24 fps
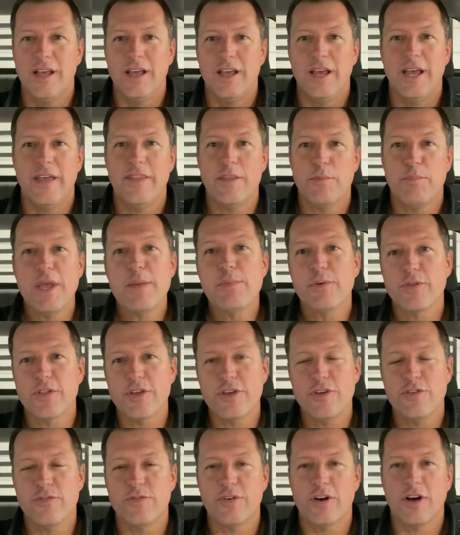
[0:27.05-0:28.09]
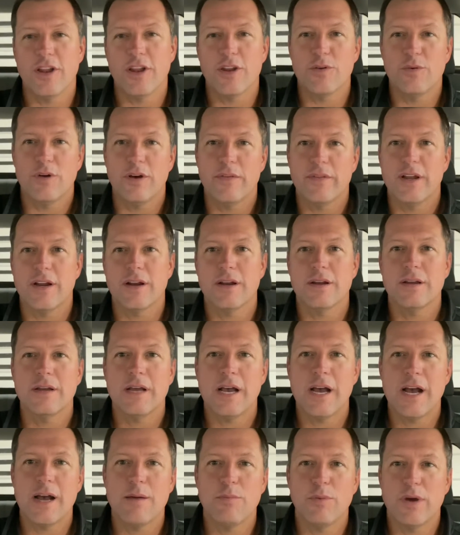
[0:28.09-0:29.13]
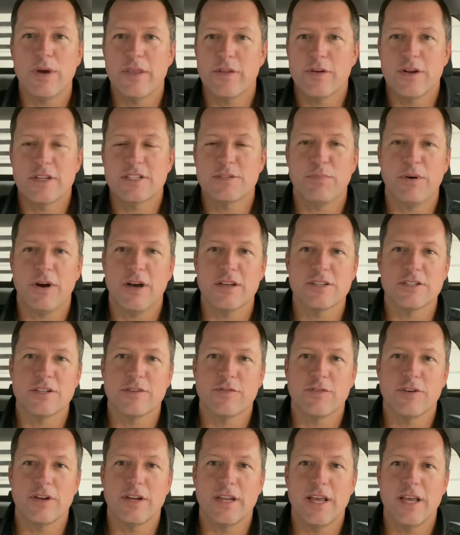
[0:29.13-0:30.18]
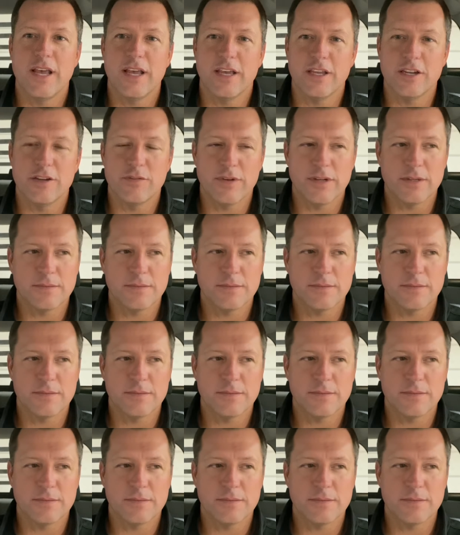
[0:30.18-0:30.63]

and the people that you follow on there, um, whether it's a positive or a negative.